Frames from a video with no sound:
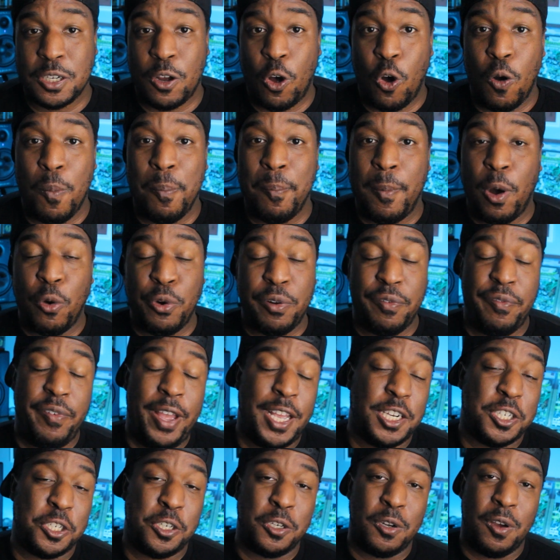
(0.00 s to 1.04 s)
whole
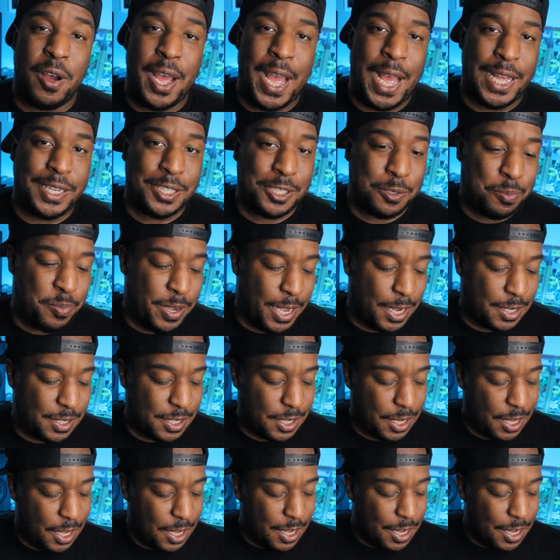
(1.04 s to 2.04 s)
motivational aspect.